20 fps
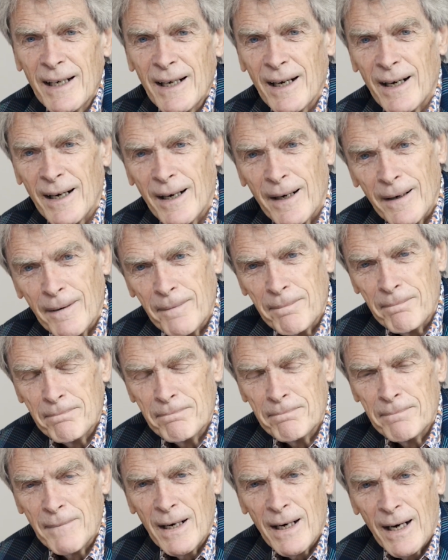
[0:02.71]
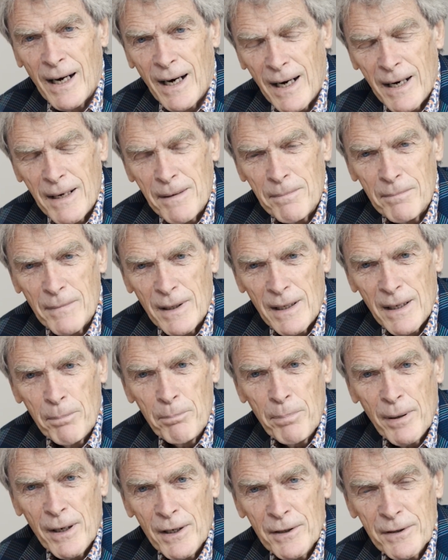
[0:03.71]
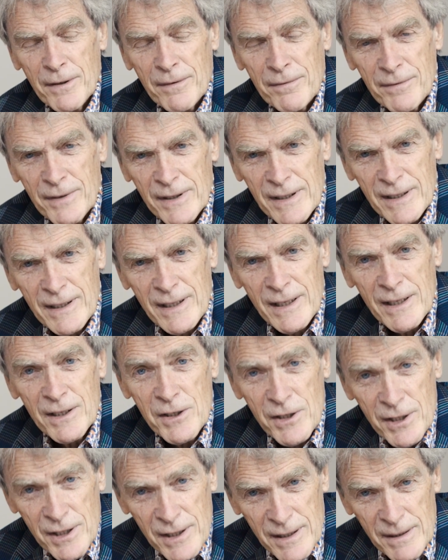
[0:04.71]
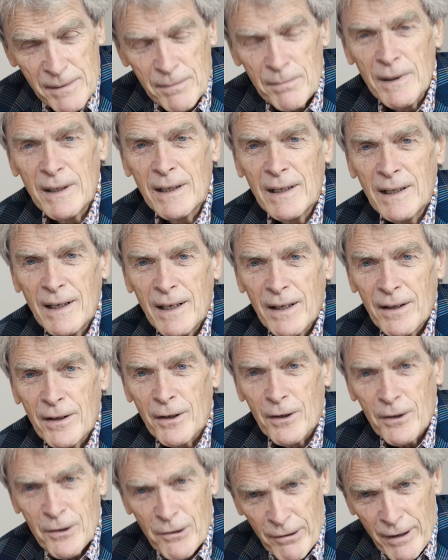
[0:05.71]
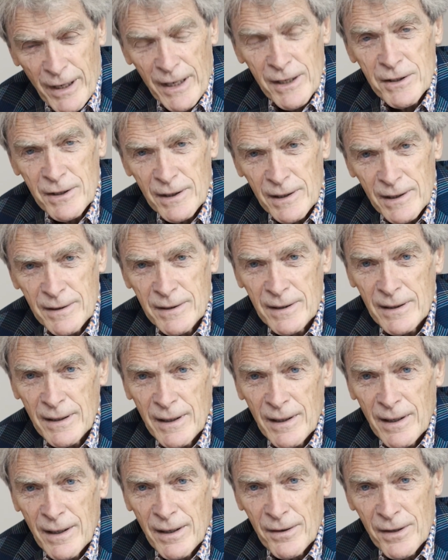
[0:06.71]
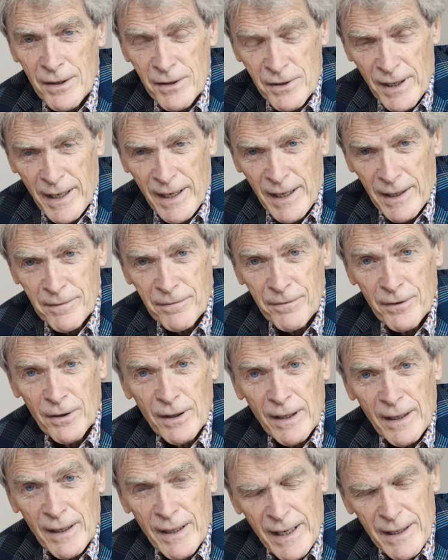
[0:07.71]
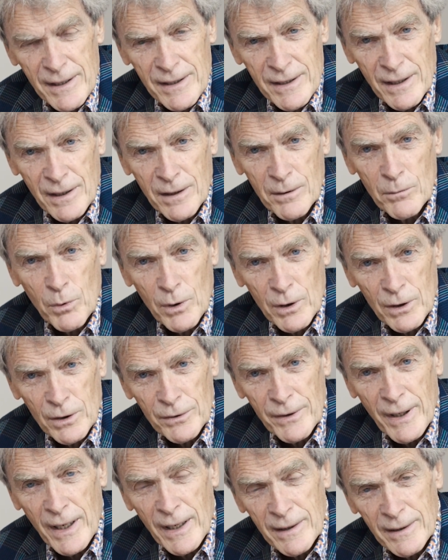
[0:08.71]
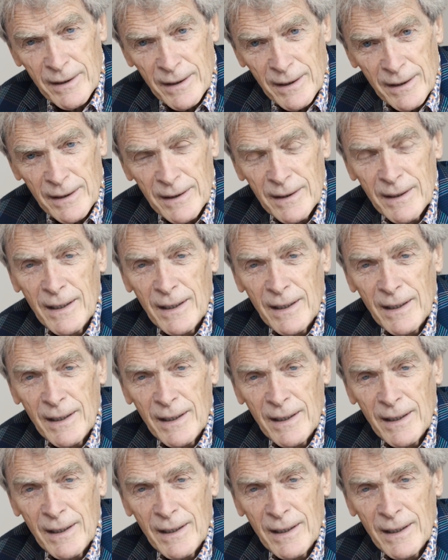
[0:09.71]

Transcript: I'm part of the team that created this ad for Ending World Hunger.